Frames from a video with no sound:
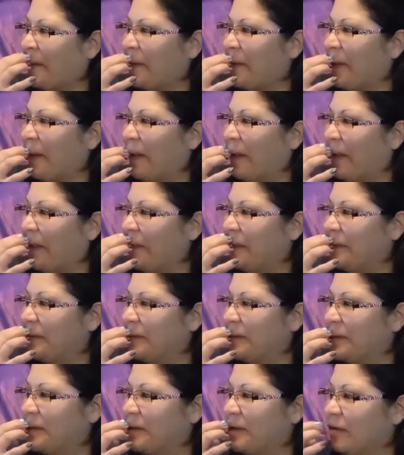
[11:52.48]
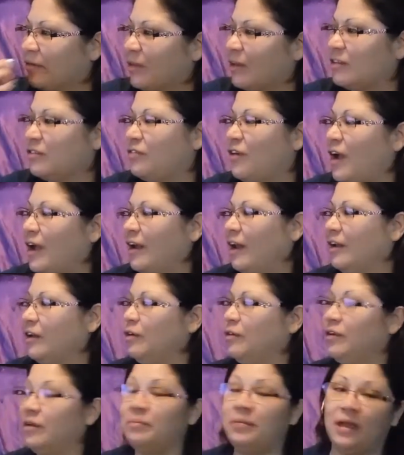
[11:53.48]
Okay. That's fine. I know
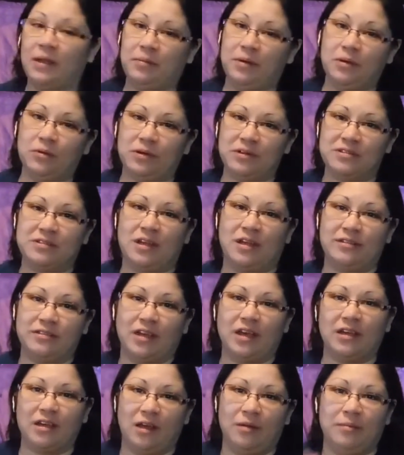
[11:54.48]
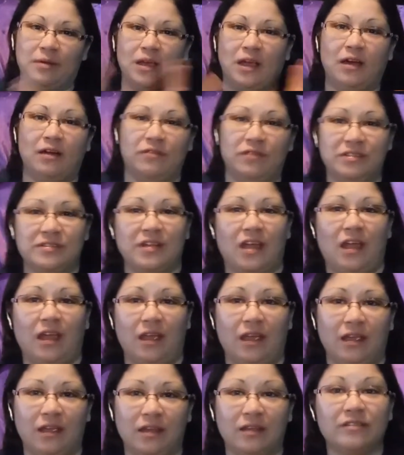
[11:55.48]
what a baby one sounds like coming out of its
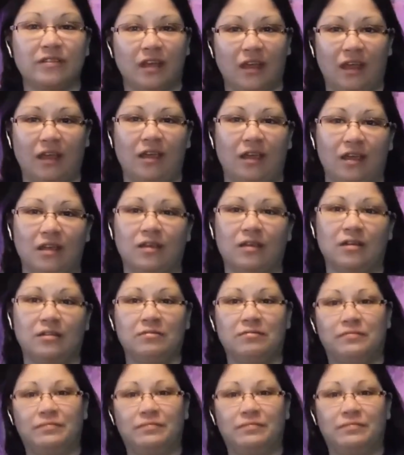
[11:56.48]
egg. It's an egg.